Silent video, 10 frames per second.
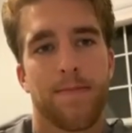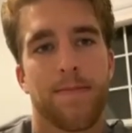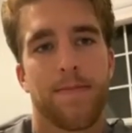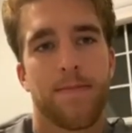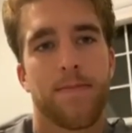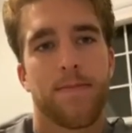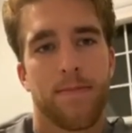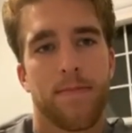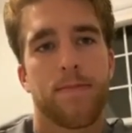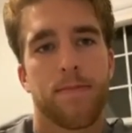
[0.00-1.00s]

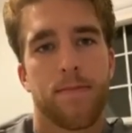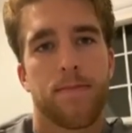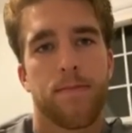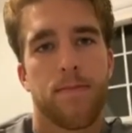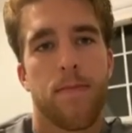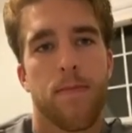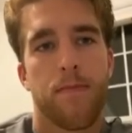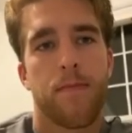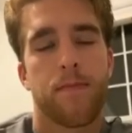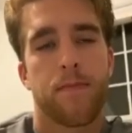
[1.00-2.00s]

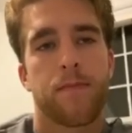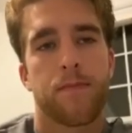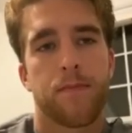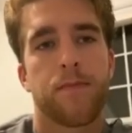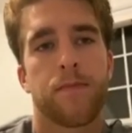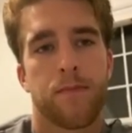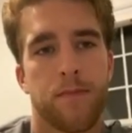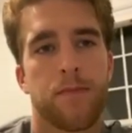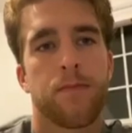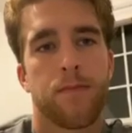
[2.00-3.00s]

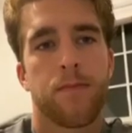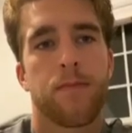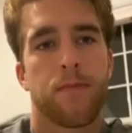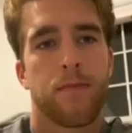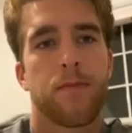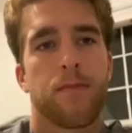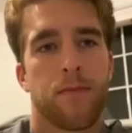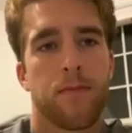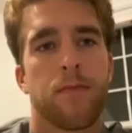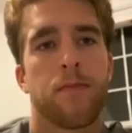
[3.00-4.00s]
No words are spoken by the person on screen.